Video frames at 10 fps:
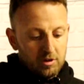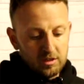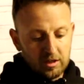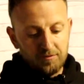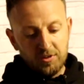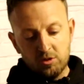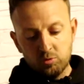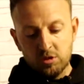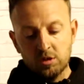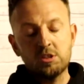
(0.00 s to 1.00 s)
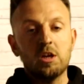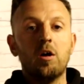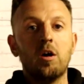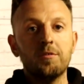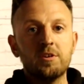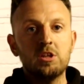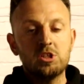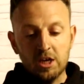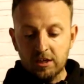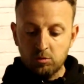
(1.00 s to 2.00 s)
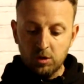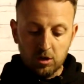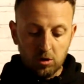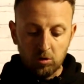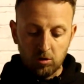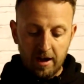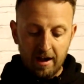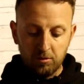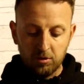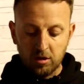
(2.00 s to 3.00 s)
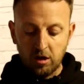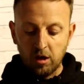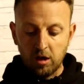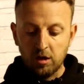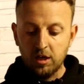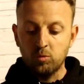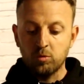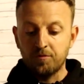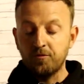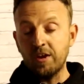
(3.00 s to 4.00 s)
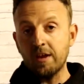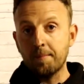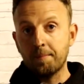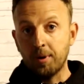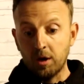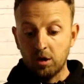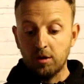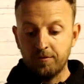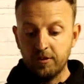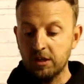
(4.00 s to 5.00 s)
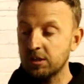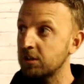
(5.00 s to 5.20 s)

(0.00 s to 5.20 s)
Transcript: reason, if this was obviously a genuine cut out the car, it would fit perfect,